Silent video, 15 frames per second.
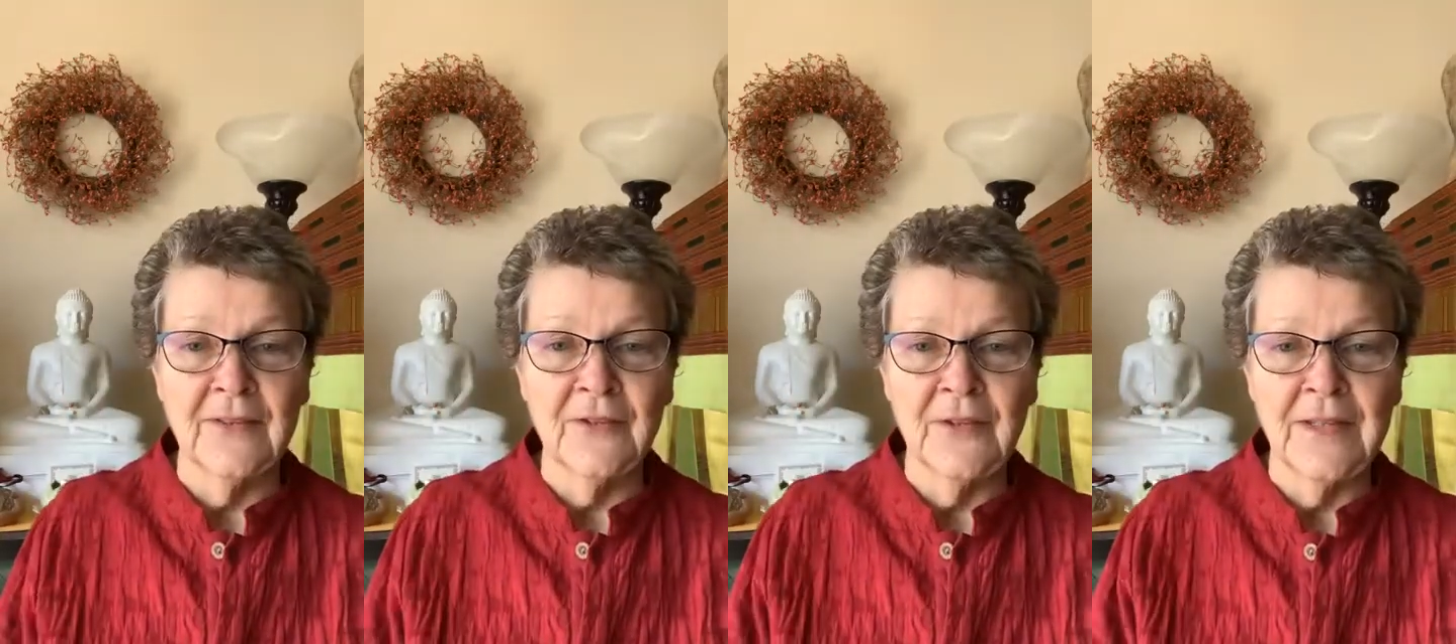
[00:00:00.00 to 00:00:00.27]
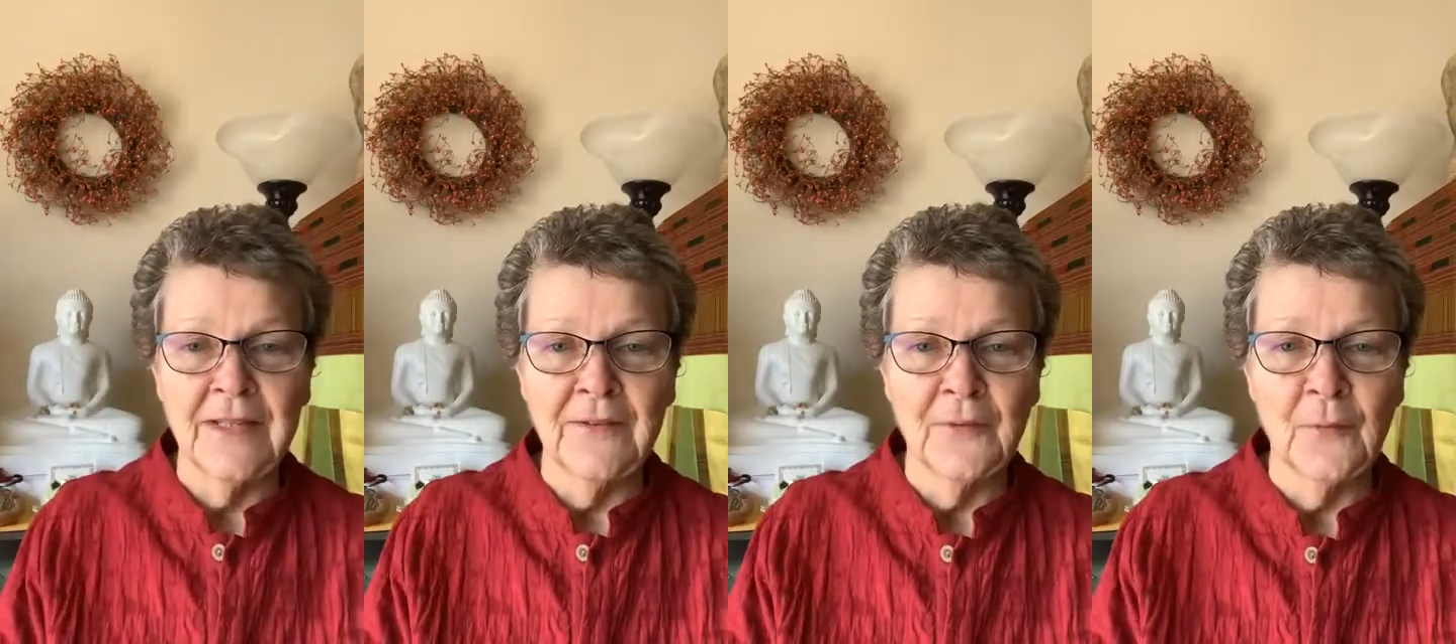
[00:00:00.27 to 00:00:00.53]
and you
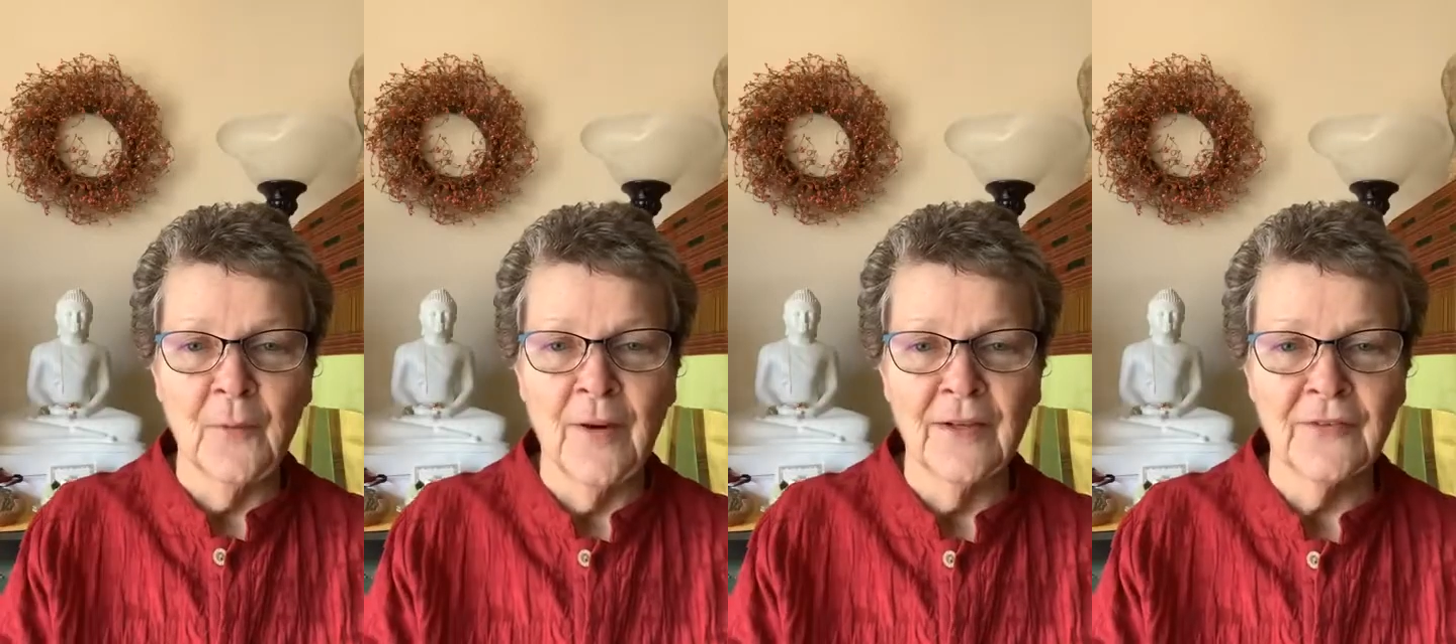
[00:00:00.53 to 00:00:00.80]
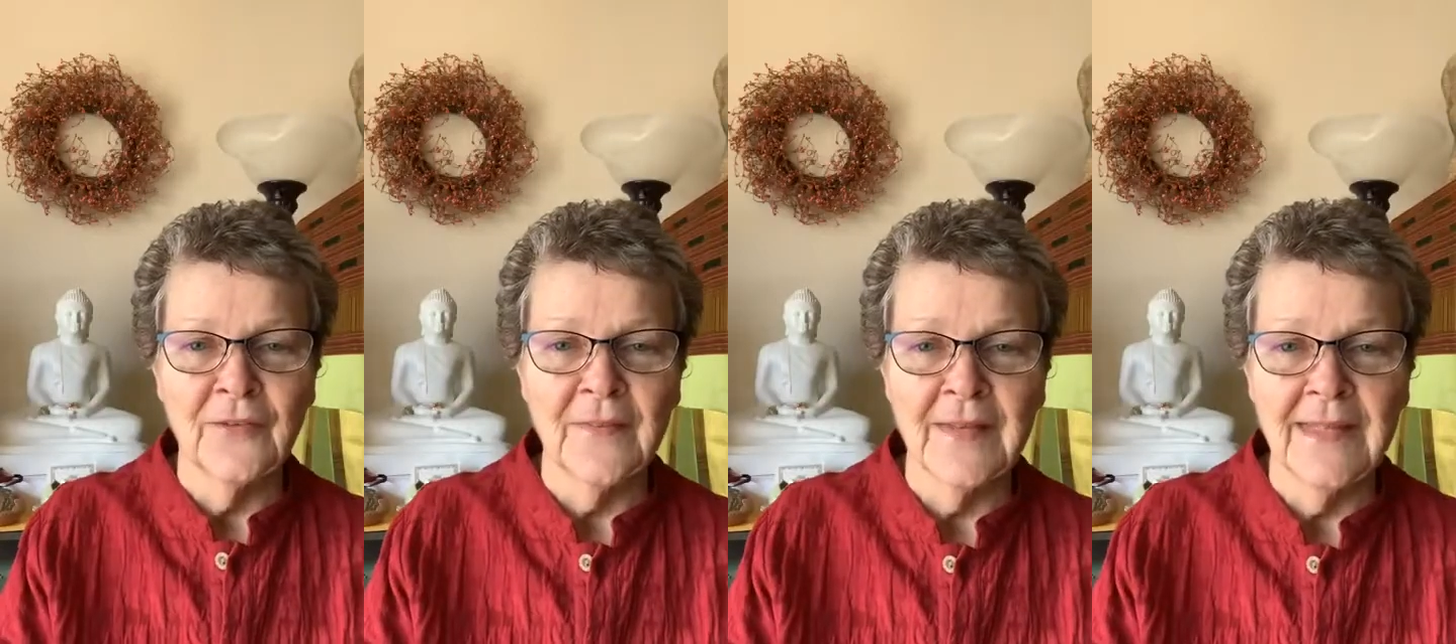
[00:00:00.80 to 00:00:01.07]
need to
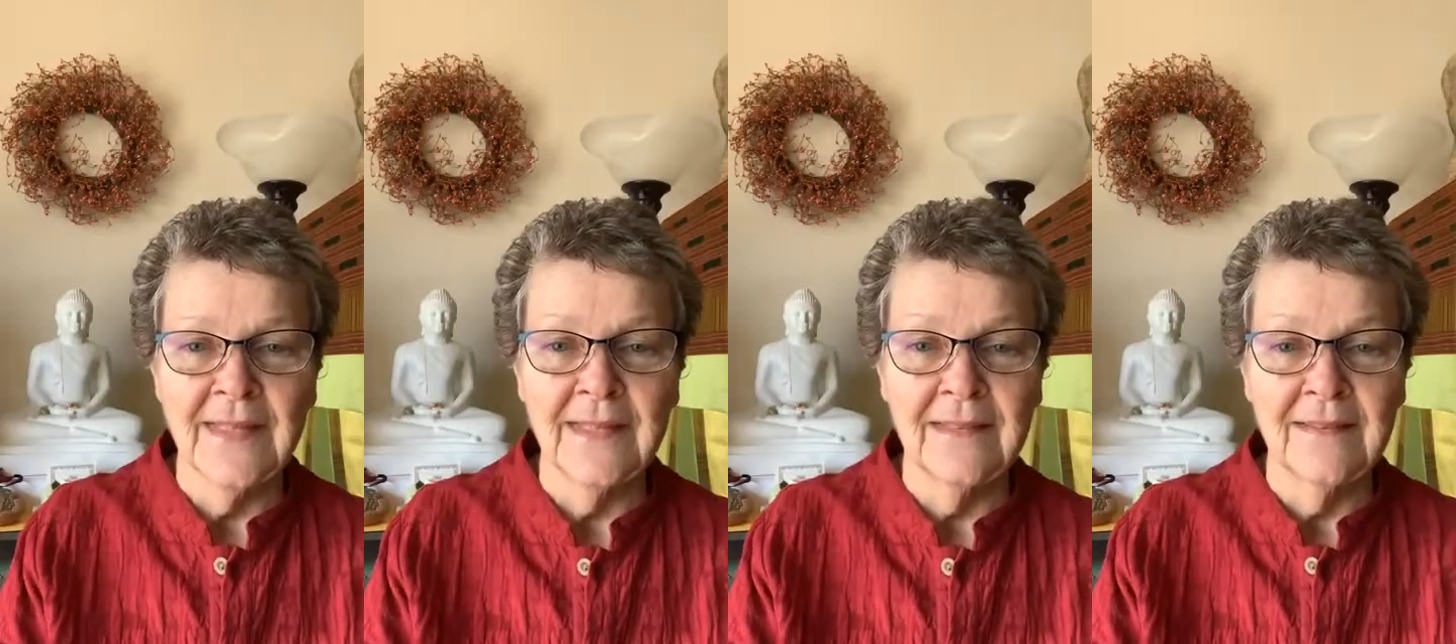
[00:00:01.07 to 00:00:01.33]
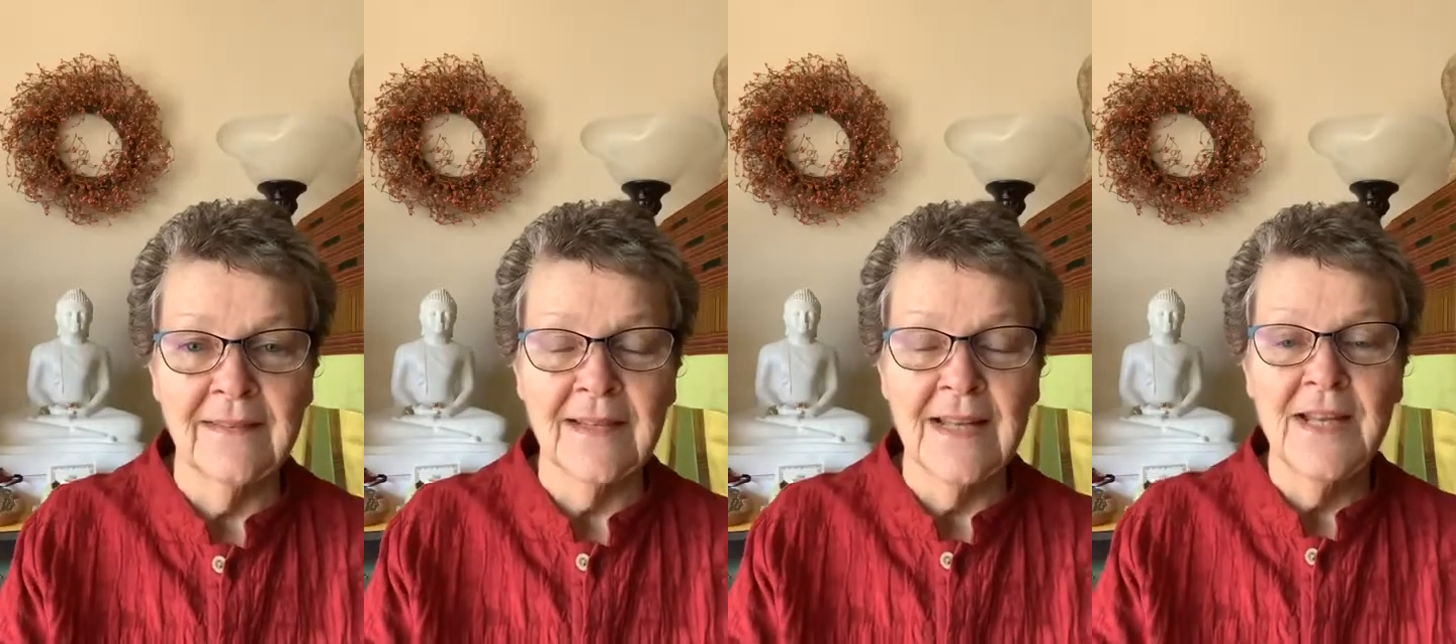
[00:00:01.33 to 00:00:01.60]
watch the
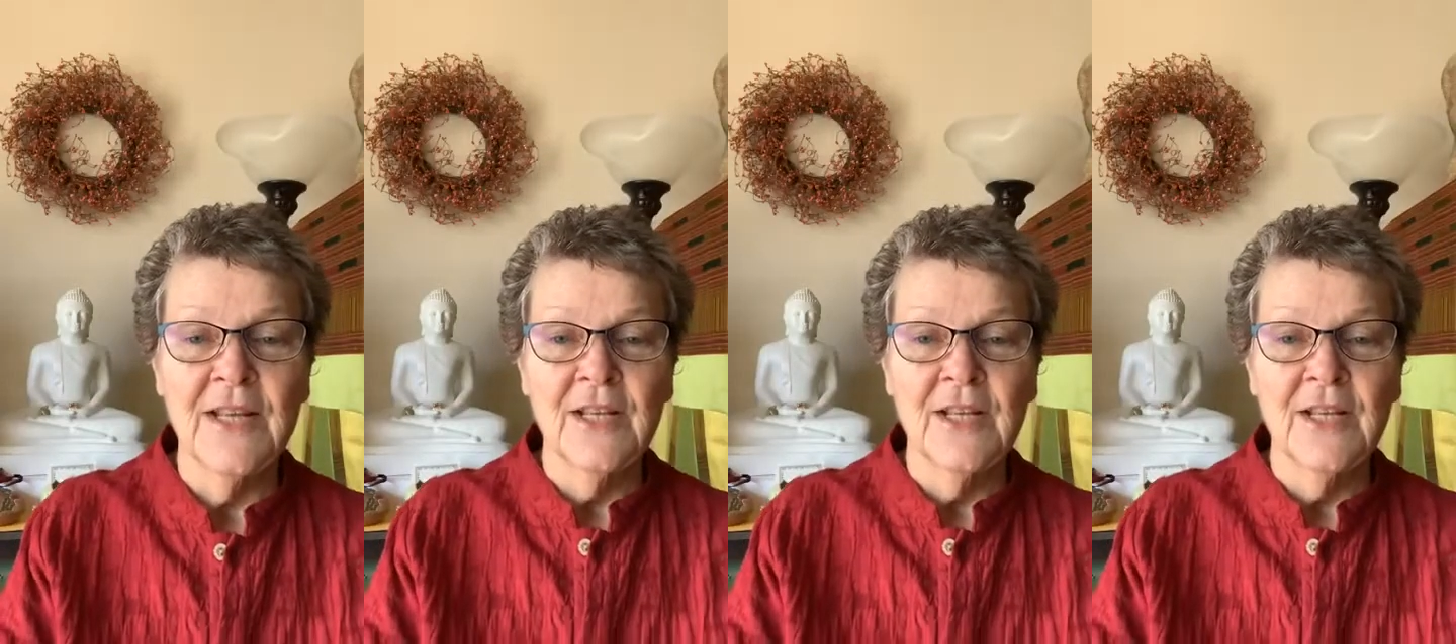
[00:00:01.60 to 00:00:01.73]
kids,